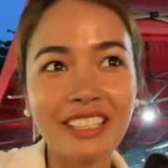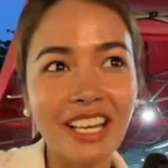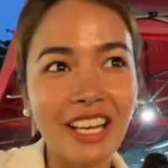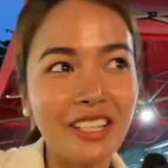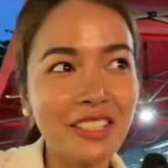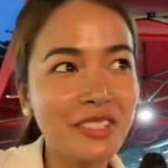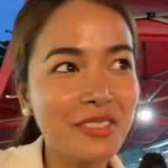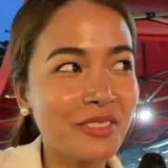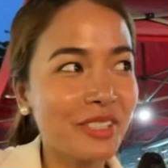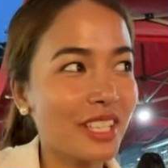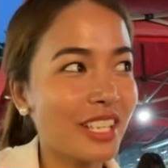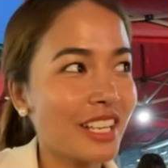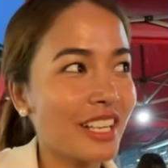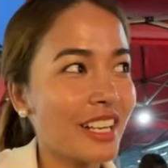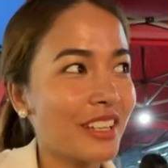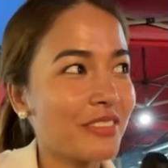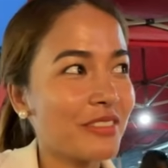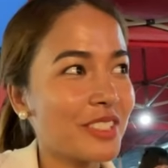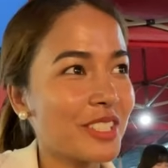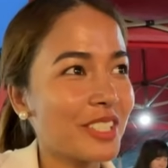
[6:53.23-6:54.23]
guys, we're gonna
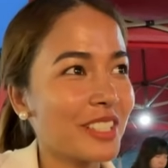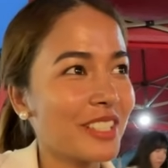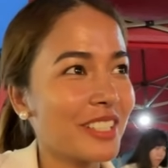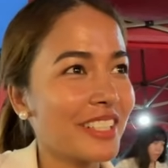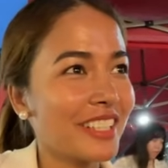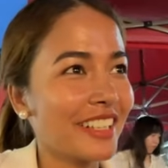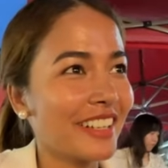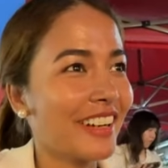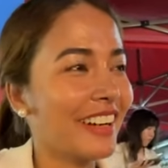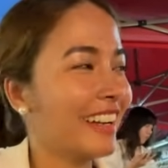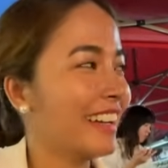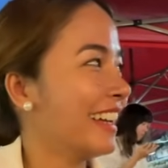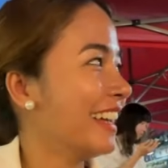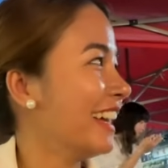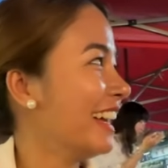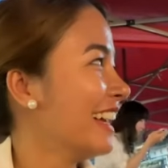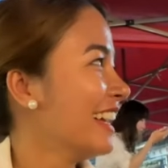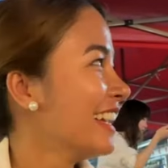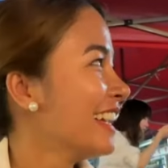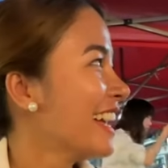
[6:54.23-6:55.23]
have dinner here.
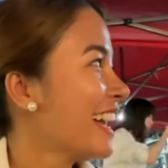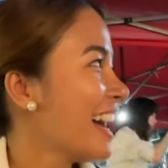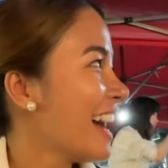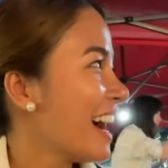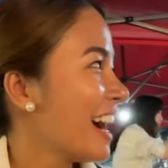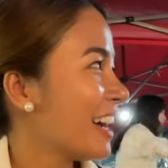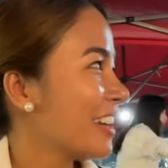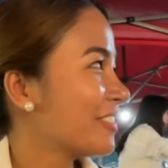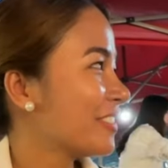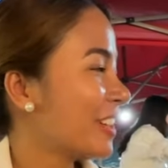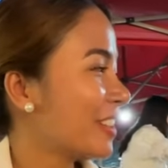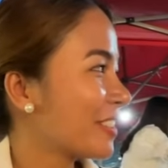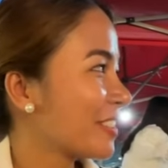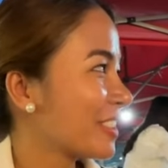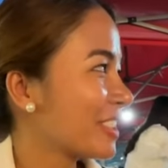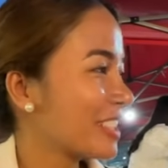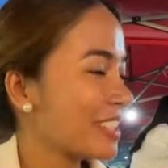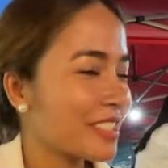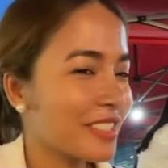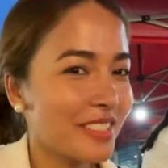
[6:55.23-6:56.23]
I found
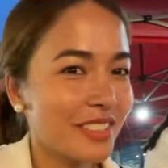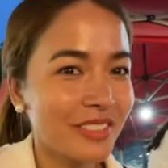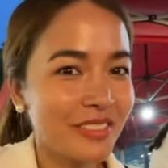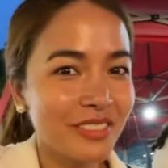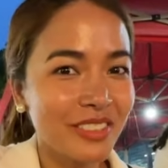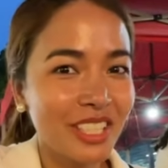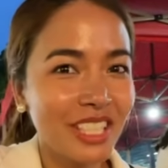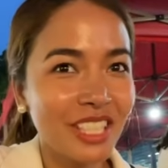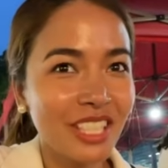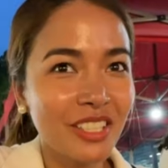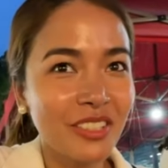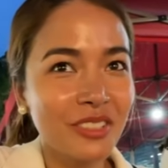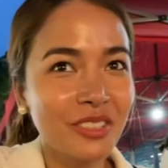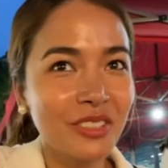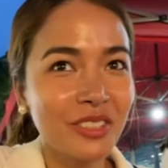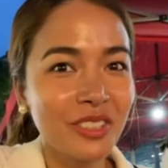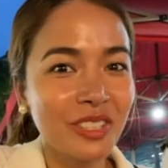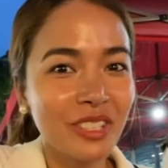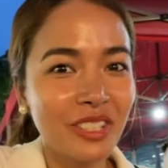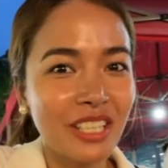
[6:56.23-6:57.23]
this really
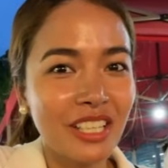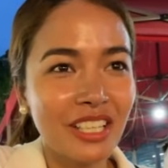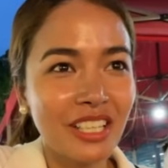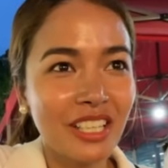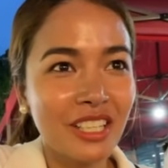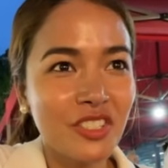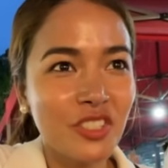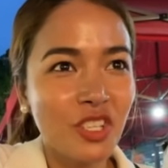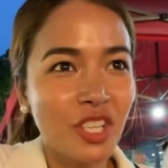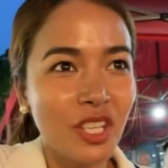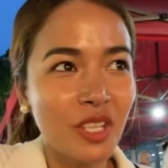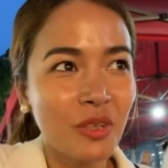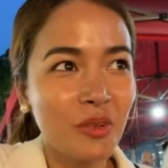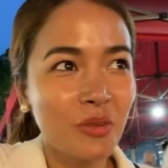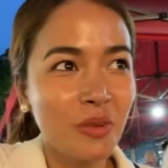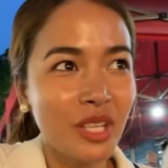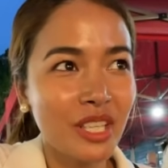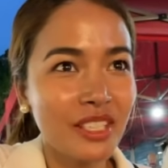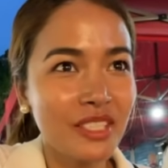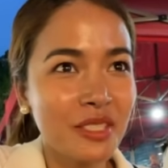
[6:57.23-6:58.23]
cool uh, chicken
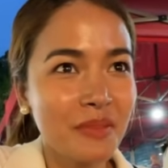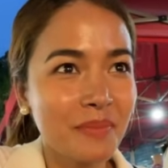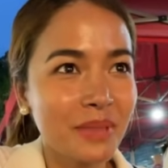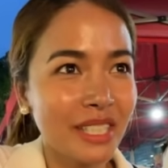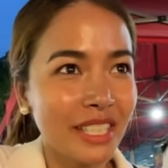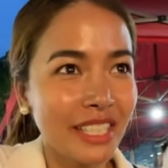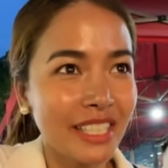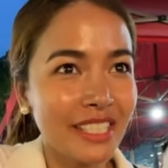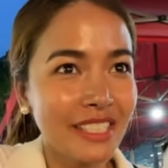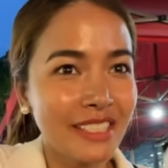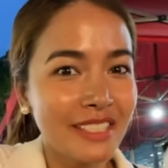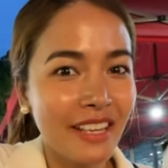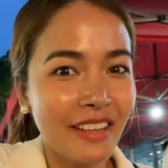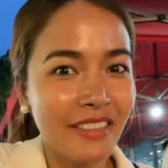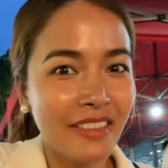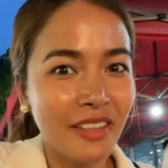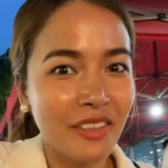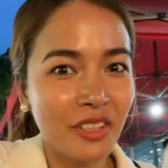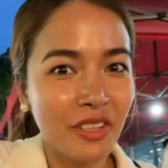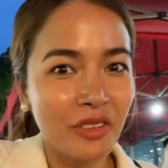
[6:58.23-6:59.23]
wings place. I
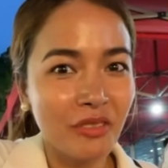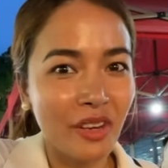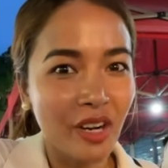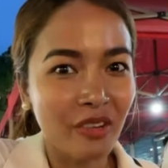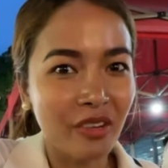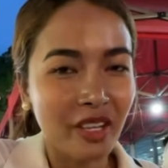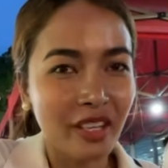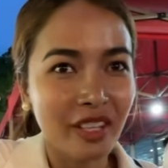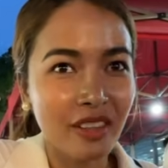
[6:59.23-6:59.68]
think they're very